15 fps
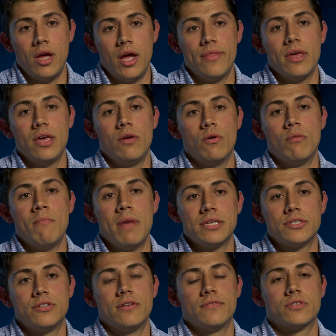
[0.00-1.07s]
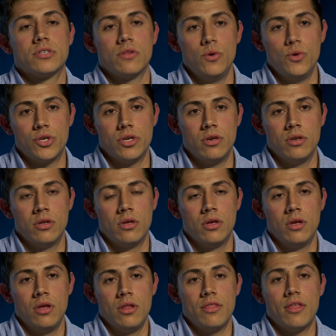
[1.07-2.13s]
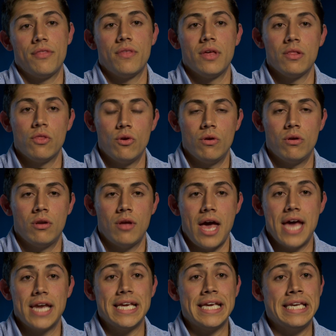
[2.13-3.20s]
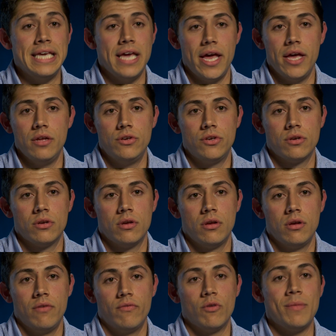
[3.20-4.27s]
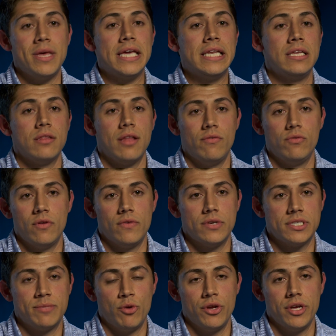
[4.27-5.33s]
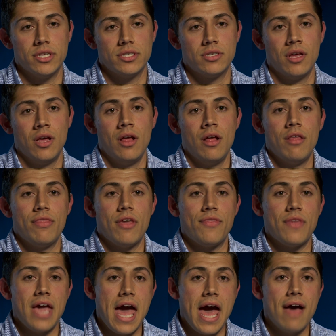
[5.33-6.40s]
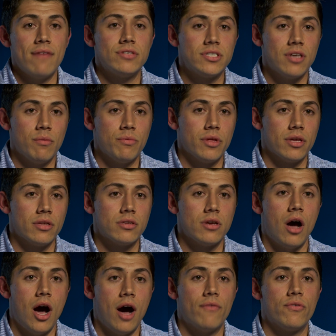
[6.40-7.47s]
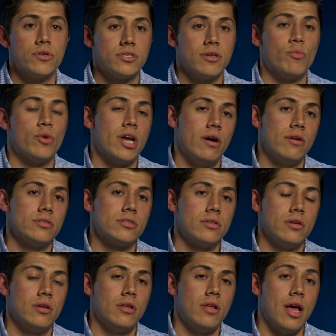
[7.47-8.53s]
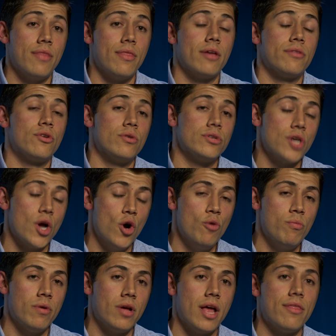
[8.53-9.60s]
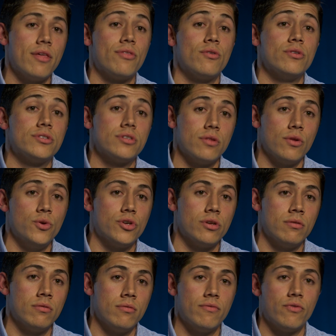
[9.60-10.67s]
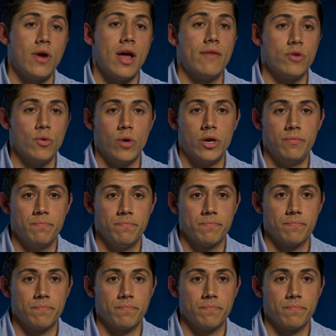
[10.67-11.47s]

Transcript: and they hear a message of solution, that they learn at any age from any level of experience that they have something to offer someone else, and that there is hope and that there is solution for everyone.